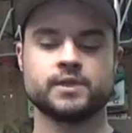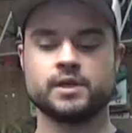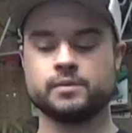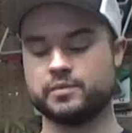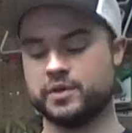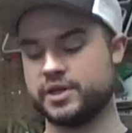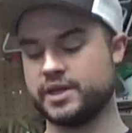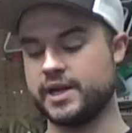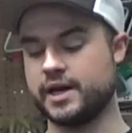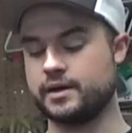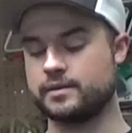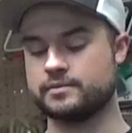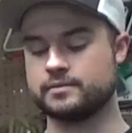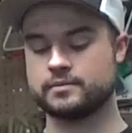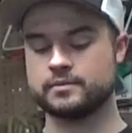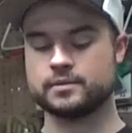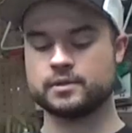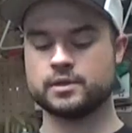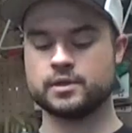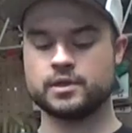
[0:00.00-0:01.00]
But yeah,
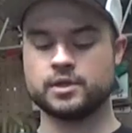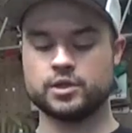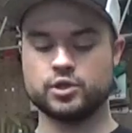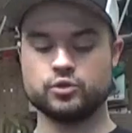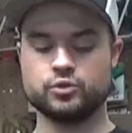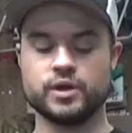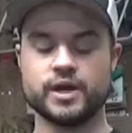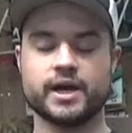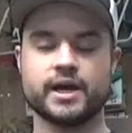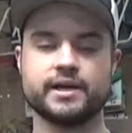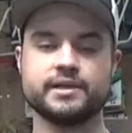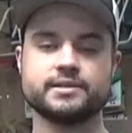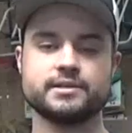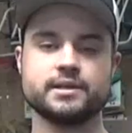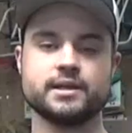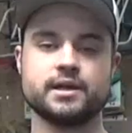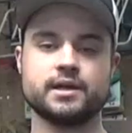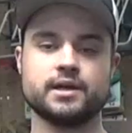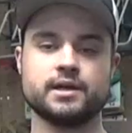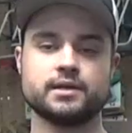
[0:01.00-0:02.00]
you guys
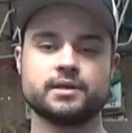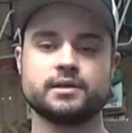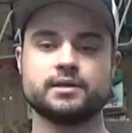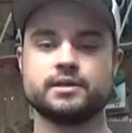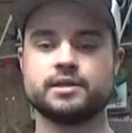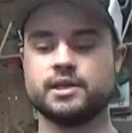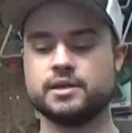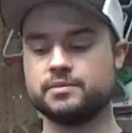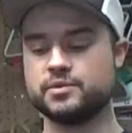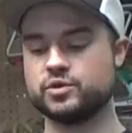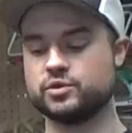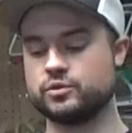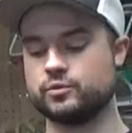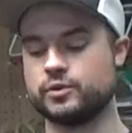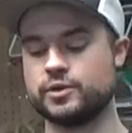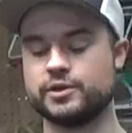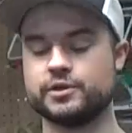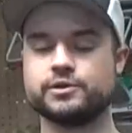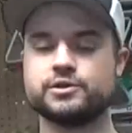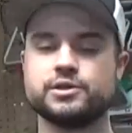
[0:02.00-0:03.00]
keep doing what
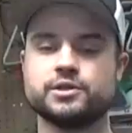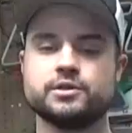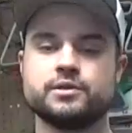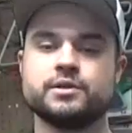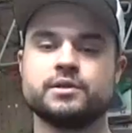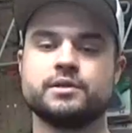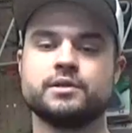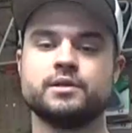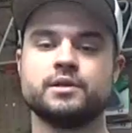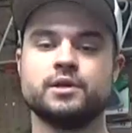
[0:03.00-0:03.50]
you're doing.